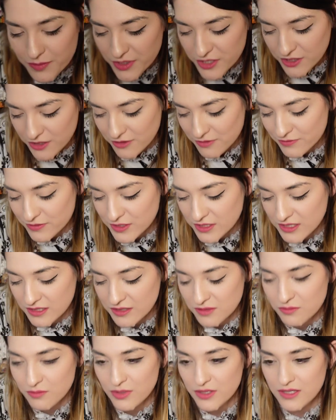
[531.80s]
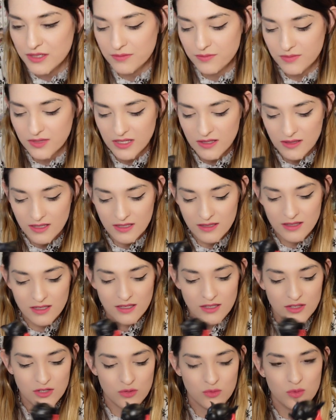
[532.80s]
putting her foot in, but I think
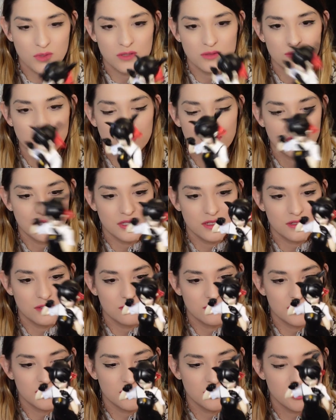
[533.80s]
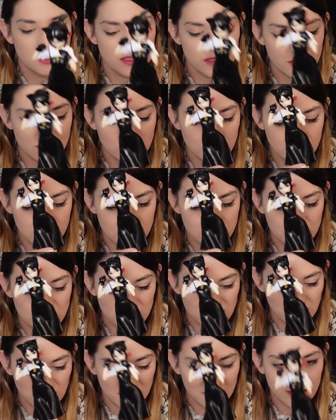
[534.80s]
that you wouldn't really notice. She's not really
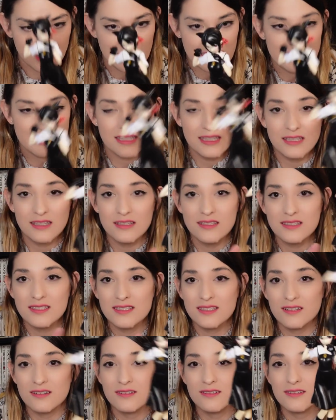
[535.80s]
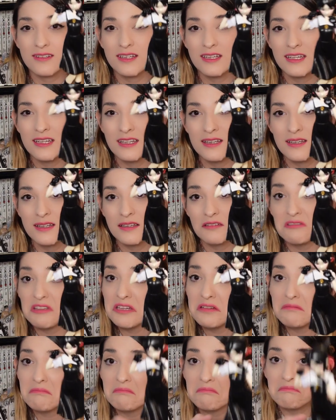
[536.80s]
dirty or anything, so
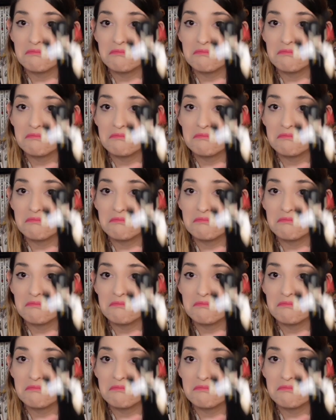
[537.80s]
yeah.